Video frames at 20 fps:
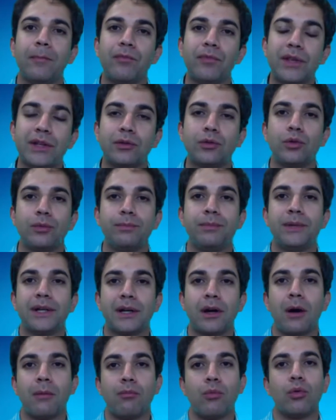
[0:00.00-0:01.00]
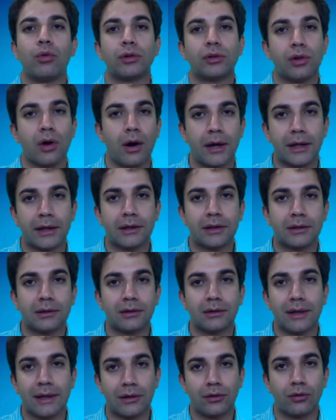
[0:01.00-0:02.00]
it could become more chronic
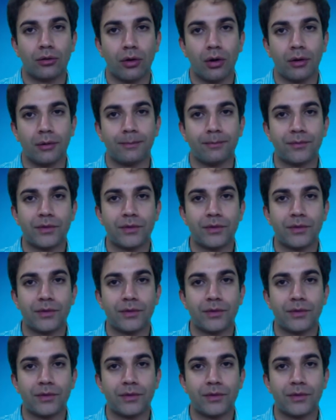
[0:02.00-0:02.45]
later on.